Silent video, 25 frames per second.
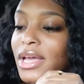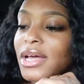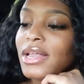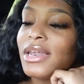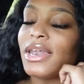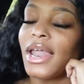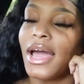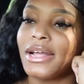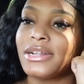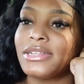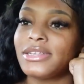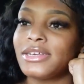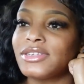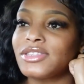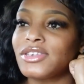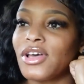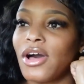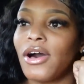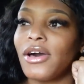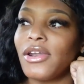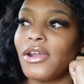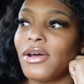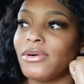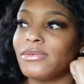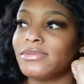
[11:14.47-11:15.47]
like this
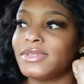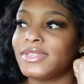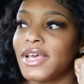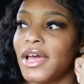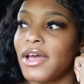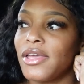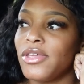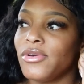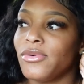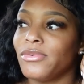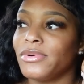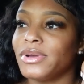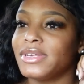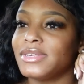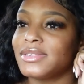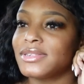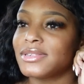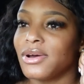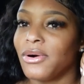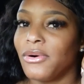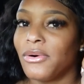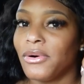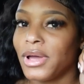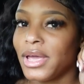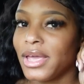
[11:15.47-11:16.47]
car don't tell you it's
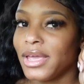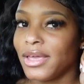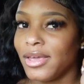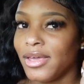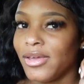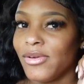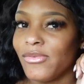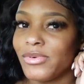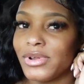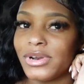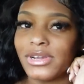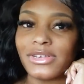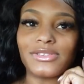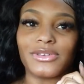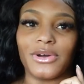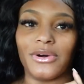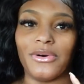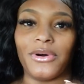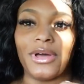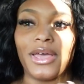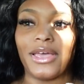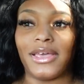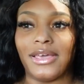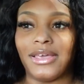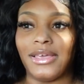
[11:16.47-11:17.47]
on e when it's
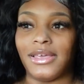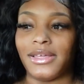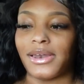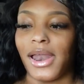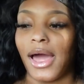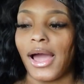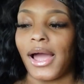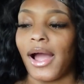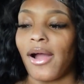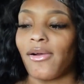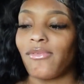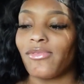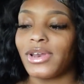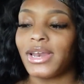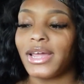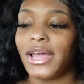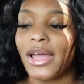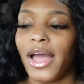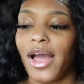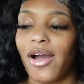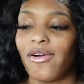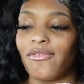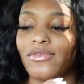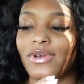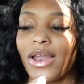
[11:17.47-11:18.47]
on e like i really
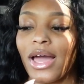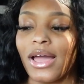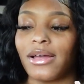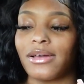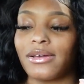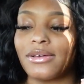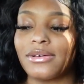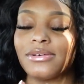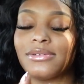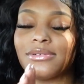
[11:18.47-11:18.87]
have like